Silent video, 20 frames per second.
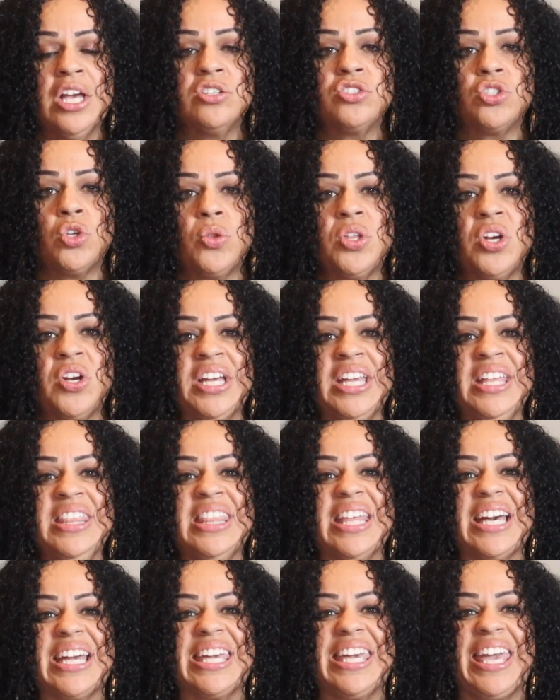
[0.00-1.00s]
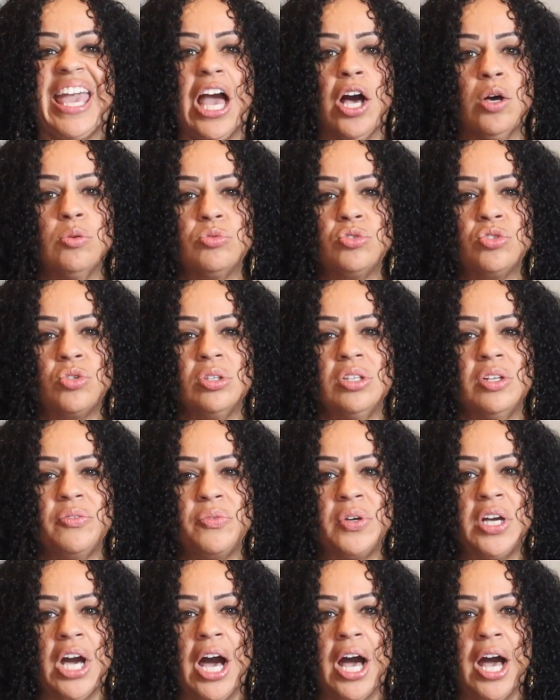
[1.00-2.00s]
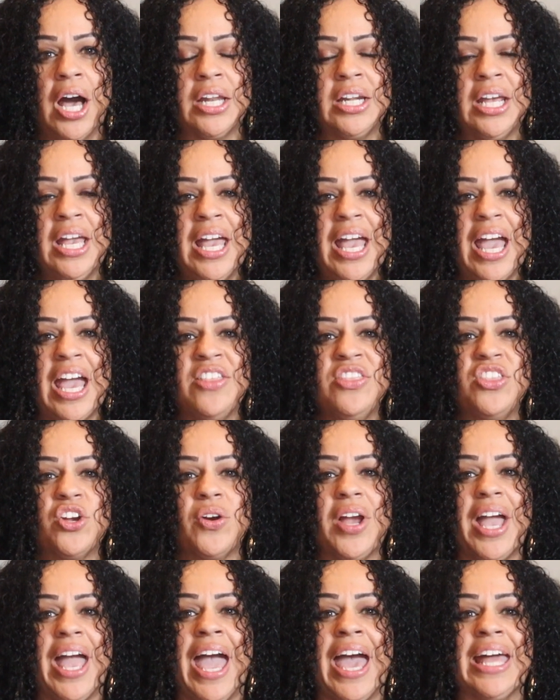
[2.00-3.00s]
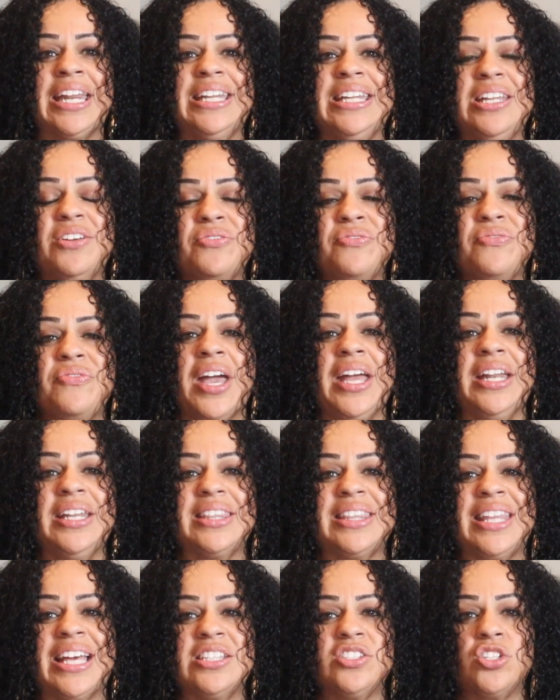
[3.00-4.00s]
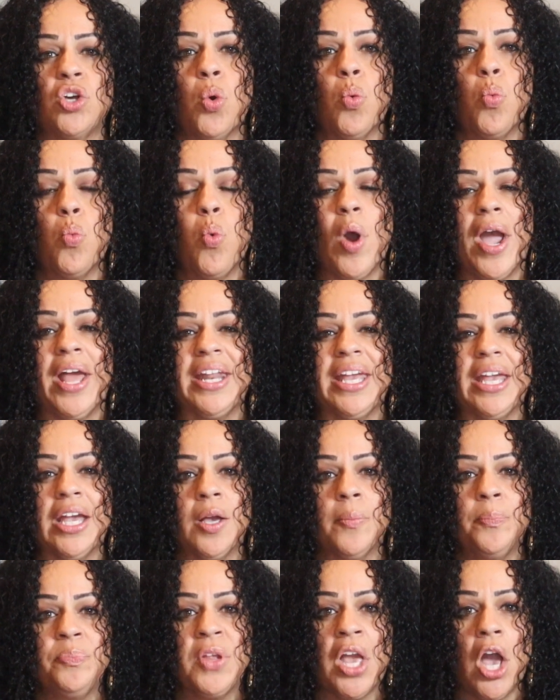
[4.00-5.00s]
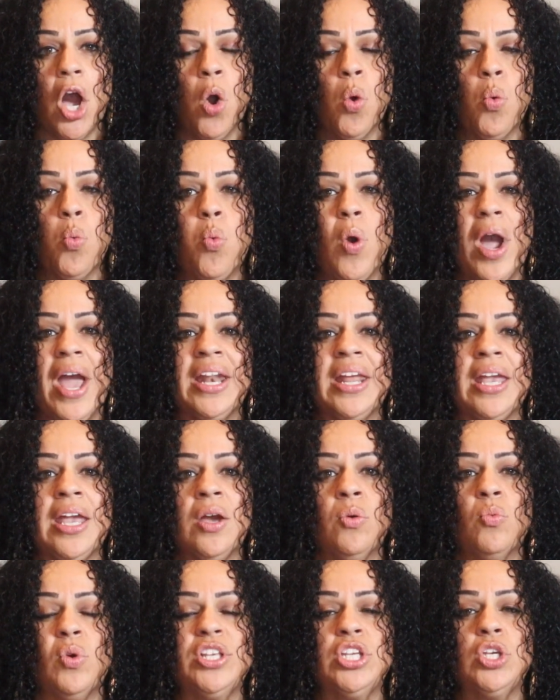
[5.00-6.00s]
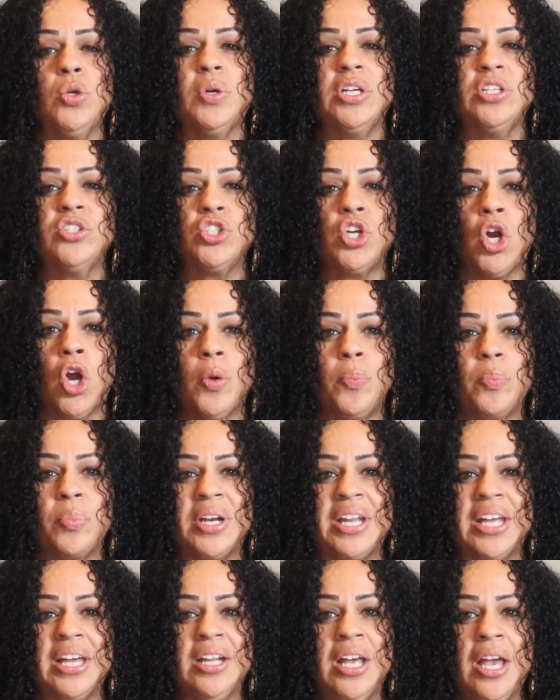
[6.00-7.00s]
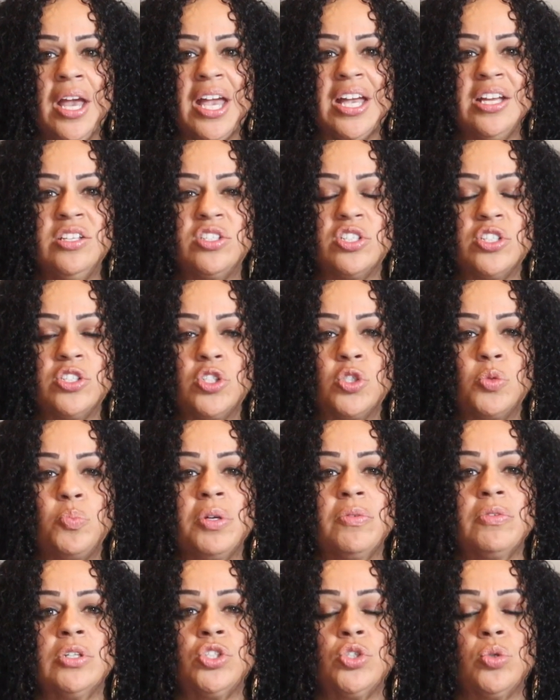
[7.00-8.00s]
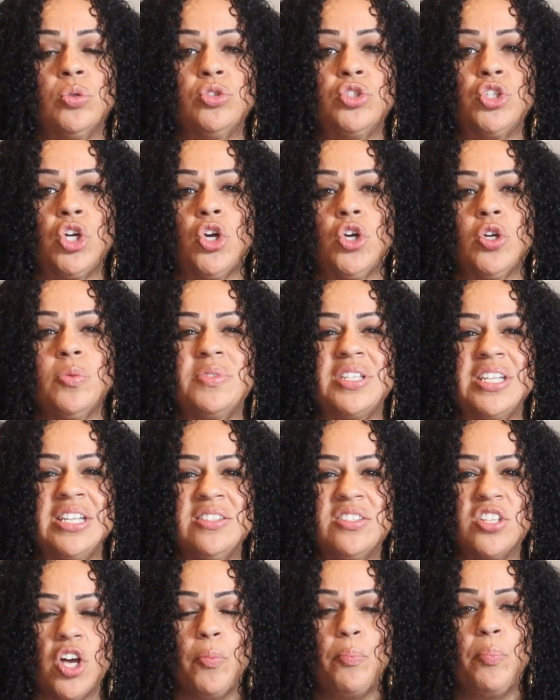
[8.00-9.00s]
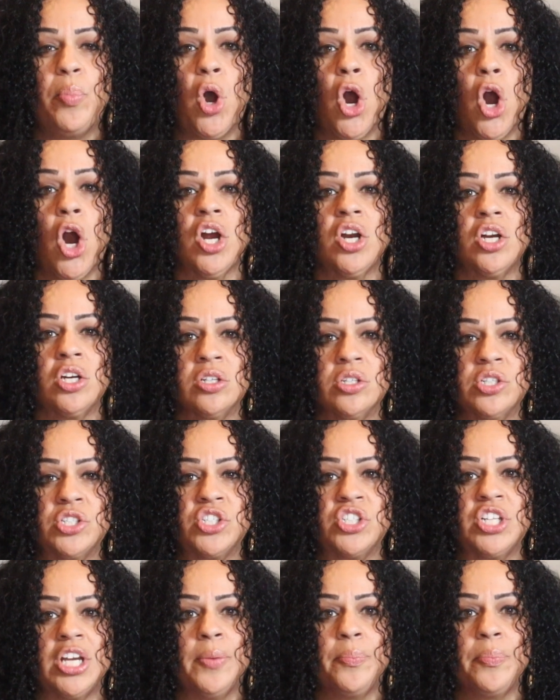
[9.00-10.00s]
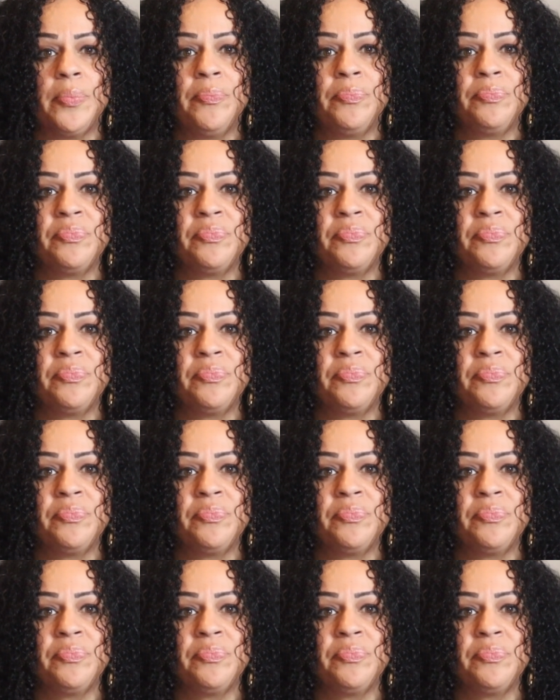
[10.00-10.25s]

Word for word: So they're in the council of God and they're at an event that's a wedding. A wedding, when you interpret it into spiritual terms, it's a partnership.